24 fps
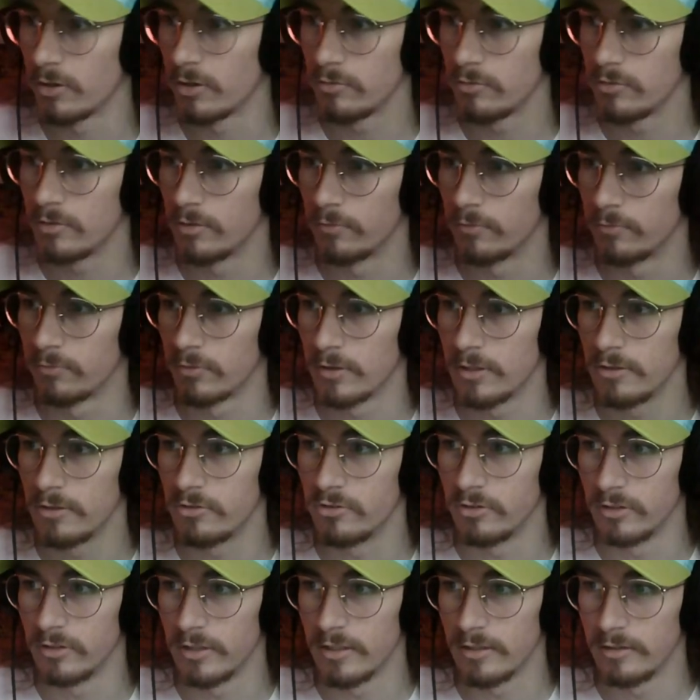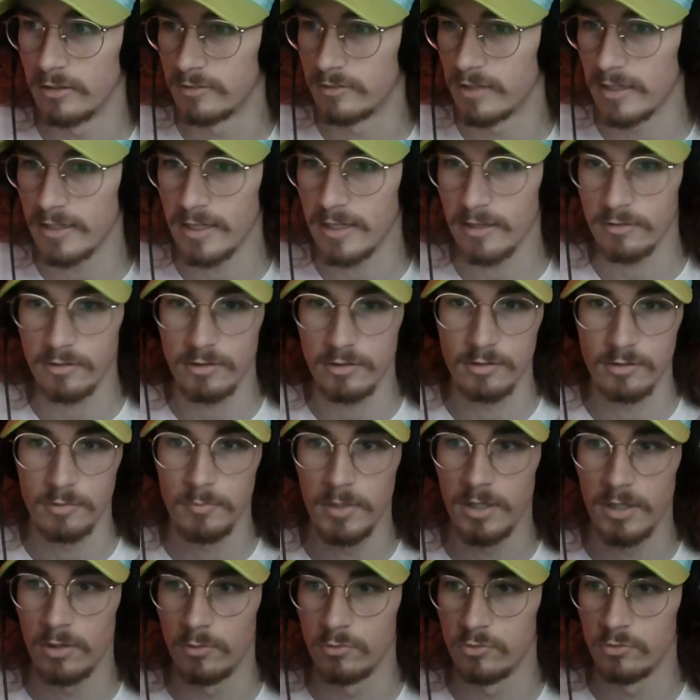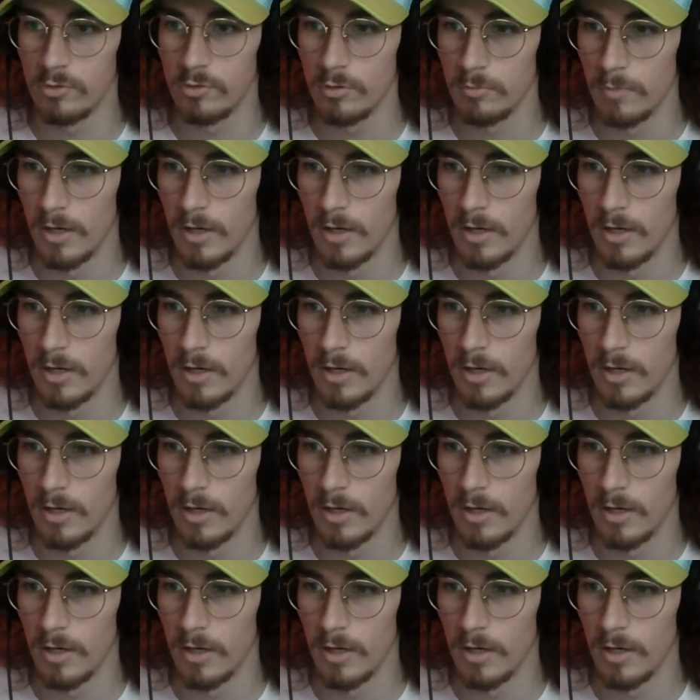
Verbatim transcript: to the fridge and get, take out the tomato soup.